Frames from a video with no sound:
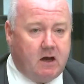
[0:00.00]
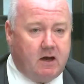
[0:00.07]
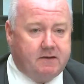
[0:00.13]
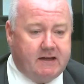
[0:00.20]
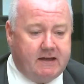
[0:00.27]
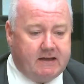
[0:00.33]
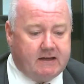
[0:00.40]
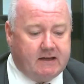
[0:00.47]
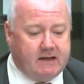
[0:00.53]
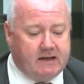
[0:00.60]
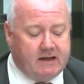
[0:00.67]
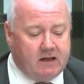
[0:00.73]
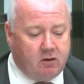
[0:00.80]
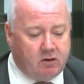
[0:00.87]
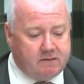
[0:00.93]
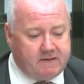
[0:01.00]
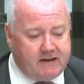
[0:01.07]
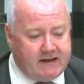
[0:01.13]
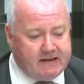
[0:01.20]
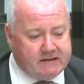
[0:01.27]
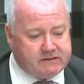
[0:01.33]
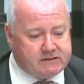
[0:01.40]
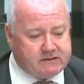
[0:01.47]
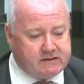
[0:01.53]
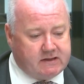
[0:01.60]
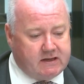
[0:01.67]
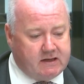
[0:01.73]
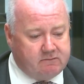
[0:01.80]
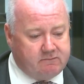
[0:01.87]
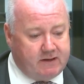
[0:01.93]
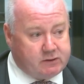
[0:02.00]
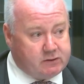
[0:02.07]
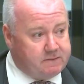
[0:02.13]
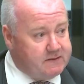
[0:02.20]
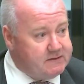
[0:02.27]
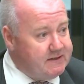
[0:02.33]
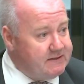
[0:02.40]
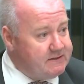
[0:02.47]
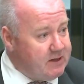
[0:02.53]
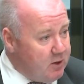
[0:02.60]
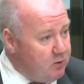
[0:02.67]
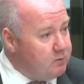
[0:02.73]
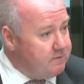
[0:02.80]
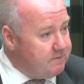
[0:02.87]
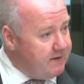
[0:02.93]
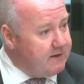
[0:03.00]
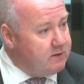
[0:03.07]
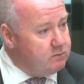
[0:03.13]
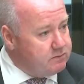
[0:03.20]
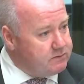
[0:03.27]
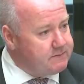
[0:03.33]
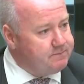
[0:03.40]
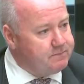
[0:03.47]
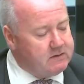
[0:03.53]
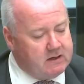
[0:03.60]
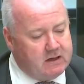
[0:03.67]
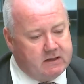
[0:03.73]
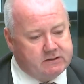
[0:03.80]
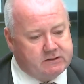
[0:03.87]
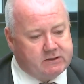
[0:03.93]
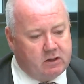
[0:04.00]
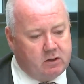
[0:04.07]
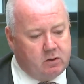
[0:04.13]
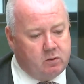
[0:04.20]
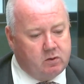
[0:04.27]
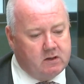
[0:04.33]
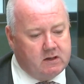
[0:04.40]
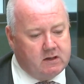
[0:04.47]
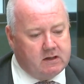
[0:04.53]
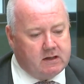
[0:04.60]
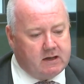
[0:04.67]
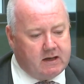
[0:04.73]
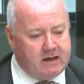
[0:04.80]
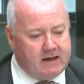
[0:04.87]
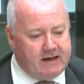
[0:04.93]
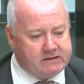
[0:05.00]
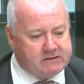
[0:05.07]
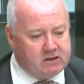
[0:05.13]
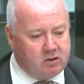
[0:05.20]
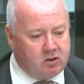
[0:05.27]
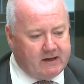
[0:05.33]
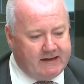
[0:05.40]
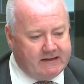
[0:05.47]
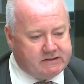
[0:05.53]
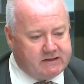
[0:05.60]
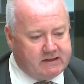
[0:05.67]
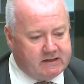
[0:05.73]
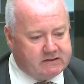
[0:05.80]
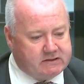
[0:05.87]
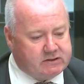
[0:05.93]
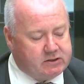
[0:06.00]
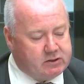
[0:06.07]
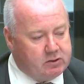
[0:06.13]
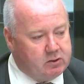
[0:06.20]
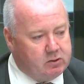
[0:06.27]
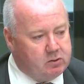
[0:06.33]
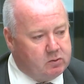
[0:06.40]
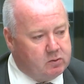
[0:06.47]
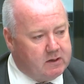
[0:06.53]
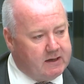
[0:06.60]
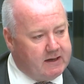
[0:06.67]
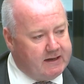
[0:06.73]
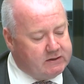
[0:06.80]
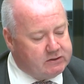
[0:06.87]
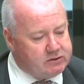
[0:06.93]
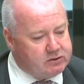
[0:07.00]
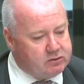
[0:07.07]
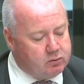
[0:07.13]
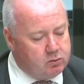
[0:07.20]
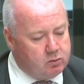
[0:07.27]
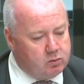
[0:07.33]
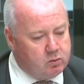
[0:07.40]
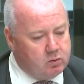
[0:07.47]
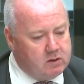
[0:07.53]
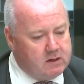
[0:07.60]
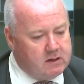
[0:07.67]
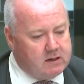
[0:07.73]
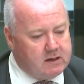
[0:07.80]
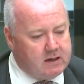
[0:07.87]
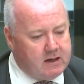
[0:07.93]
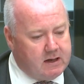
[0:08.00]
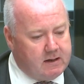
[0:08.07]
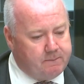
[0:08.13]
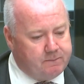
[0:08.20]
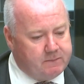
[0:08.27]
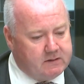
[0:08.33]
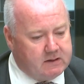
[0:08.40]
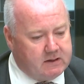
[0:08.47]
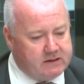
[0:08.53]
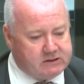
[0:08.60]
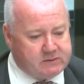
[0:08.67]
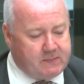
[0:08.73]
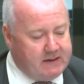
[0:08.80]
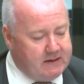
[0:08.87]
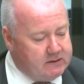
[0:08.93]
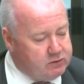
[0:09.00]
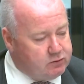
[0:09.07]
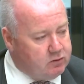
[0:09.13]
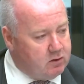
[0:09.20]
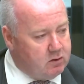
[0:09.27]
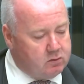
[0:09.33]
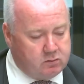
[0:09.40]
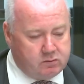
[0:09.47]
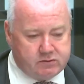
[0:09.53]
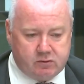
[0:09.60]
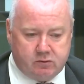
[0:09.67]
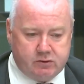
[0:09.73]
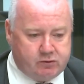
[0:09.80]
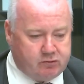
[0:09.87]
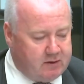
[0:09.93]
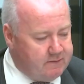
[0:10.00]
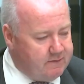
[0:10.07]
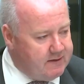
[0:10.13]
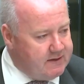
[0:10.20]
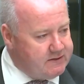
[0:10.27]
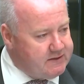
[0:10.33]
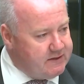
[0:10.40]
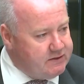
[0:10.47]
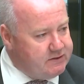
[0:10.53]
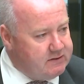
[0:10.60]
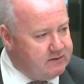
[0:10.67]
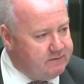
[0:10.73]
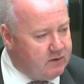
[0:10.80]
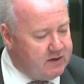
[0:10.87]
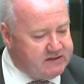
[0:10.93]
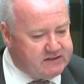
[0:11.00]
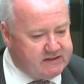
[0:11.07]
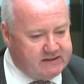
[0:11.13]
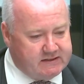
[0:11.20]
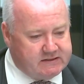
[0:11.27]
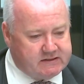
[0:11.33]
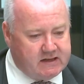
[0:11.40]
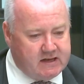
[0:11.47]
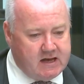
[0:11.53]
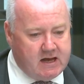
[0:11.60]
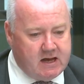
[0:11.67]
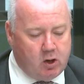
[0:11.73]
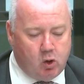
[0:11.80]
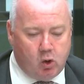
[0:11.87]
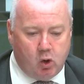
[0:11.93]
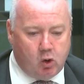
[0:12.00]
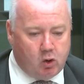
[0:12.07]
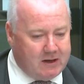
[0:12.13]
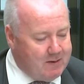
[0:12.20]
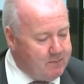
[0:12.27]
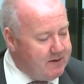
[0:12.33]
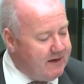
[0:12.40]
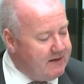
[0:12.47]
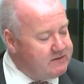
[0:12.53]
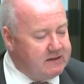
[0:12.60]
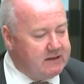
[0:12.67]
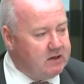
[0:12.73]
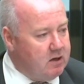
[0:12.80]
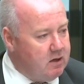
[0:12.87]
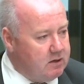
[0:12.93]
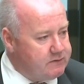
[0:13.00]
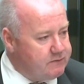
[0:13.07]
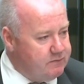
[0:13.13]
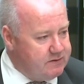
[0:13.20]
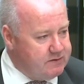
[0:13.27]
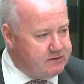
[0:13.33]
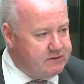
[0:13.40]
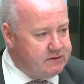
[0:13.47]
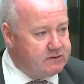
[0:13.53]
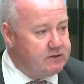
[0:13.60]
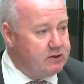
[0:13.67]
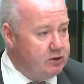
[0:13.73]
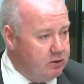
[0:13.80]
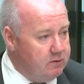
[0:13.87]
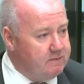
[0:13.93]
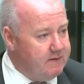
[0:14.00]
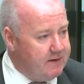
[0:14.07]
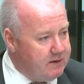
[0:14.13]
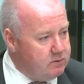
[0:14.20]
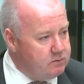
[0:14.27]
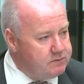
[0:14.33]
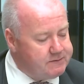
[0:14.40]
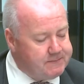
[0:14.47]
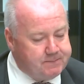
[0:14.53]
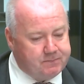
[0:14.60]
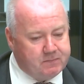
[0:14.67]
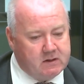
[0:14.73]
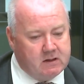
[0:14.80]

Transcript: I think a lot of it is retrofitting to older vehicles. So it's a lot easier to install speed controls or driver inattention devices or laminated glass, for instance, to new vehicles.